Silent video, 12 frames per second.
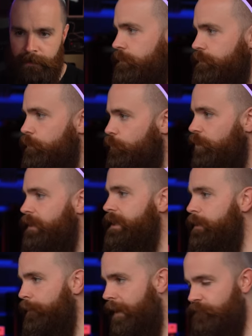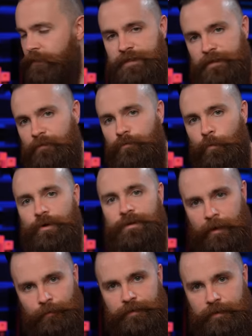so it will clean up after itself when we're
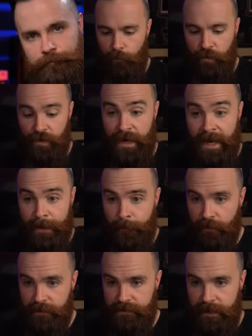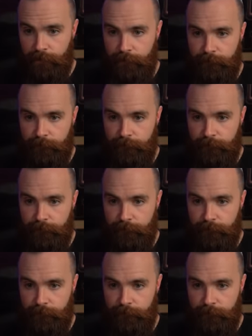done with it. We'll name our container.